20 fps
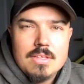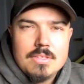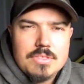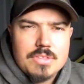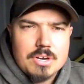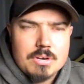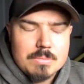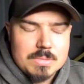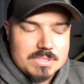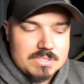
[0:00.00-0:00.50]

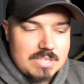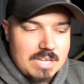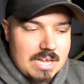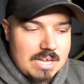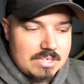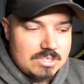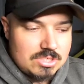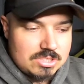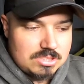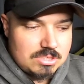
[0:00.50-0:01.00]

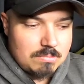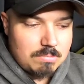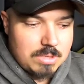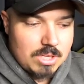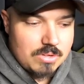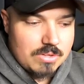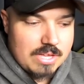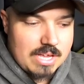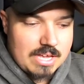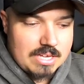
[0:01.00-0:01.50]
thermostat just to
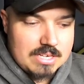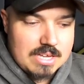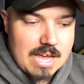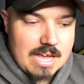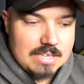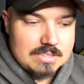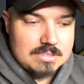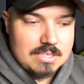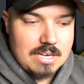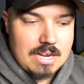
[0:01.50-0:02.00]
blow the head
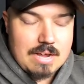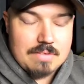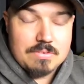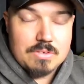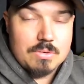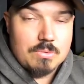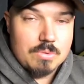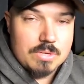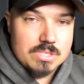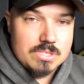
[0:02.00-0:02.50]
gasket
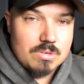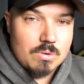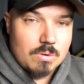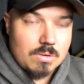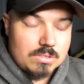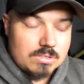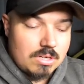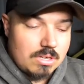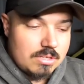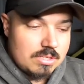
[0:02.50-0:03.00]
after we
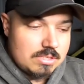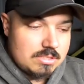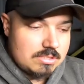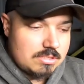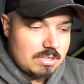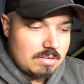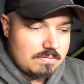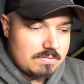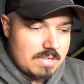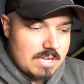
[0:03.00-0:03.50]
torqued all this
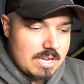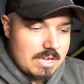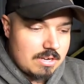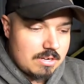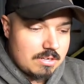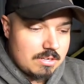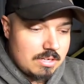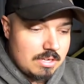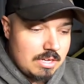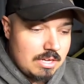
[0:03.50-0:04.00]
stuff
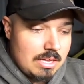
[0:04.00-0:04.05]
down.